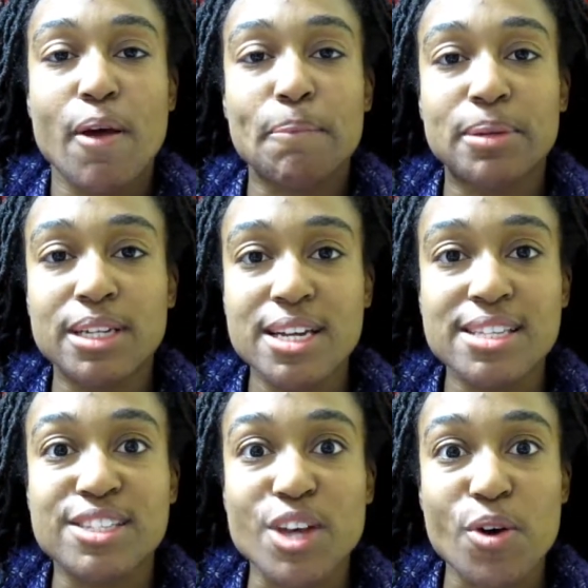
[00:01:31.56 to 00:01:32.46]

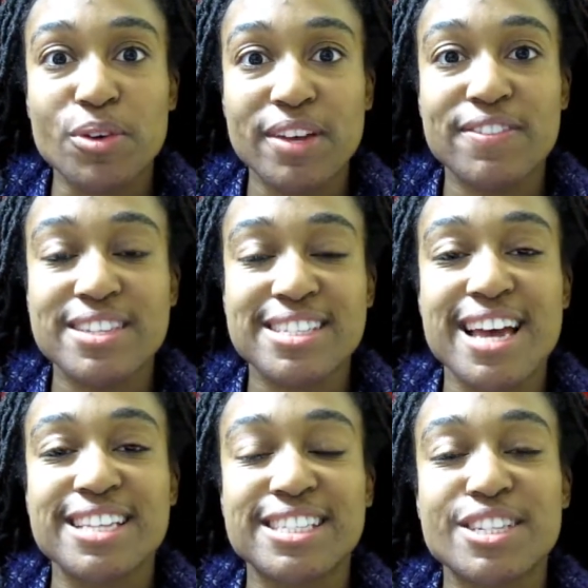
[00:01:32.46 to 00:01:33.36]
Please don't give this
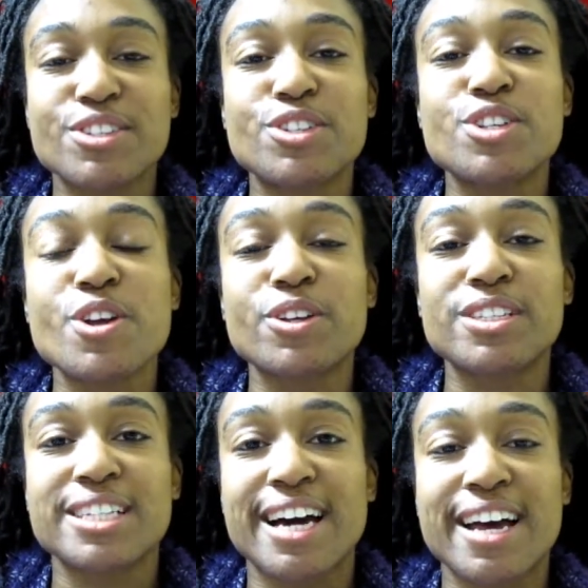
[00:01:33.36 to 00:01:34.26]
size scissors to your
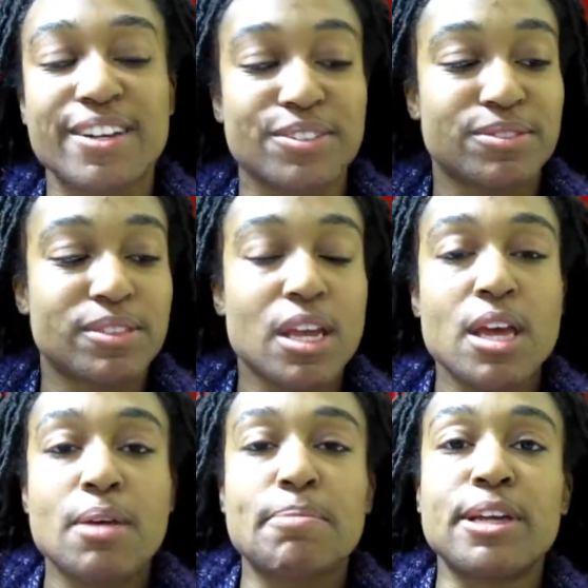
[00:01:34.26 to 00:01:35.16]
child.
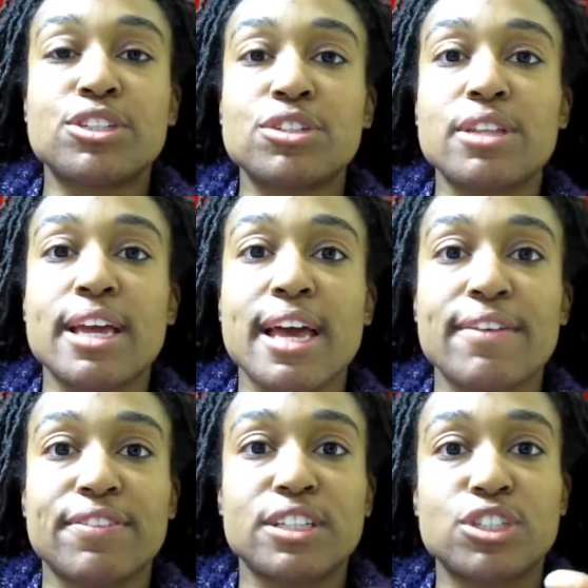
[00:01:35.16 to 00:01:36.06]
Make sure they
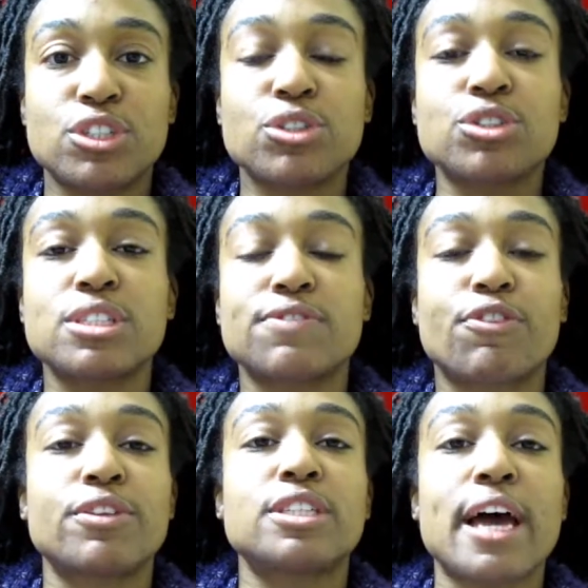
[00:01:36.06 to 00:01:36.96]
have
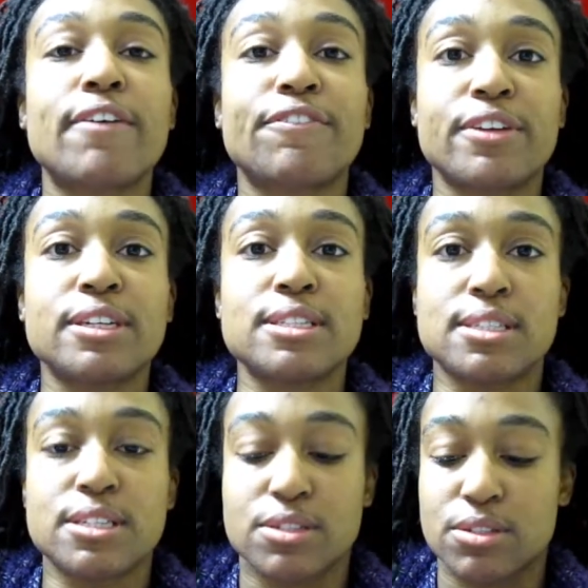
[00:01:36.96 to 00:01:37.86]
child-friendly
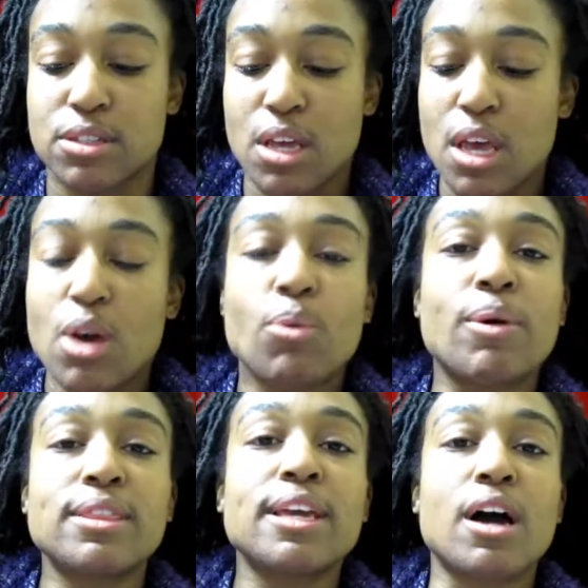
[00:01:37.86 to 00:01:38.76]
scissors.
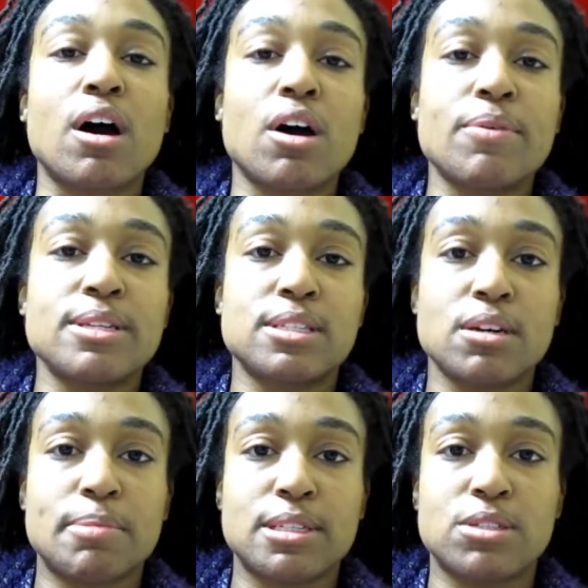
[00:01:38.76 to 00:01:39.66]
One thing I always tell
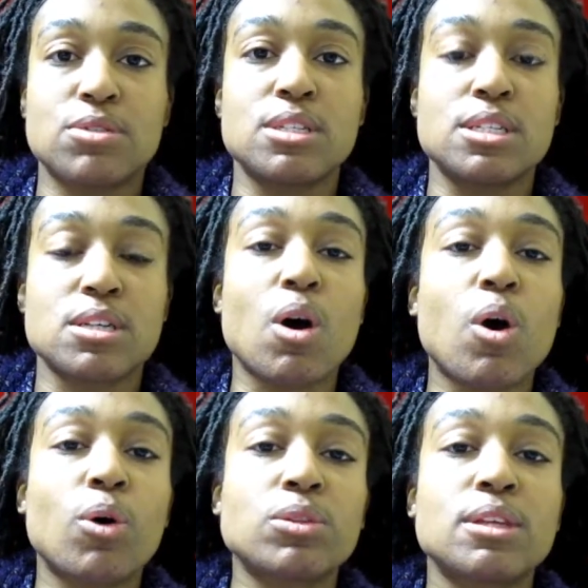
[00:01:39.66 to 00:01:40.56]
my students is to
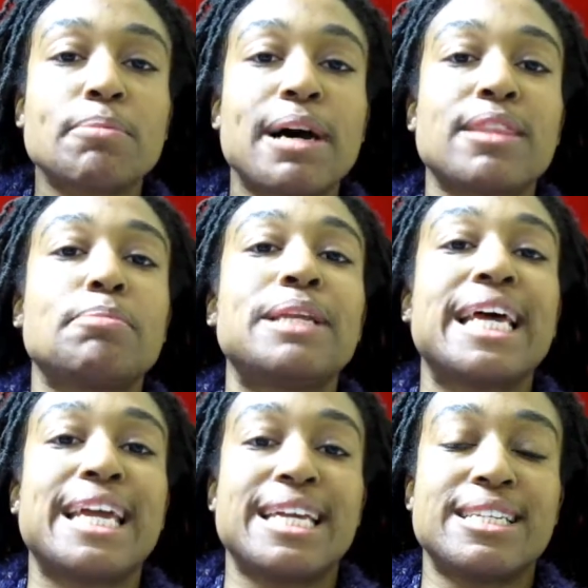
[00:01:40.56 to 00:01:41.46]
hold them by the
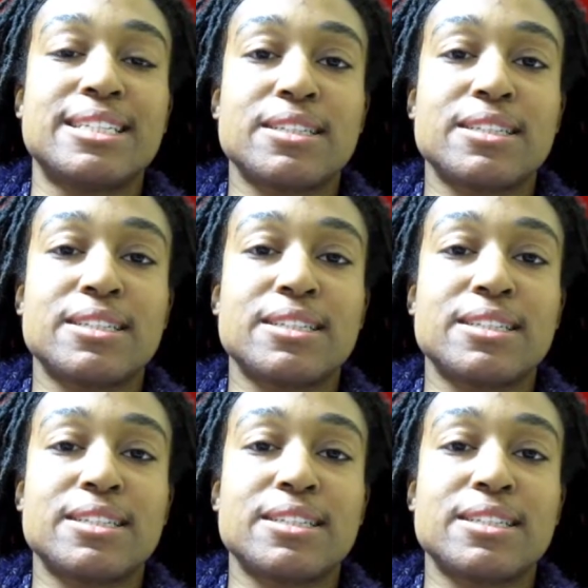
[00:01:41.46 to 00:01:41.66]
blade.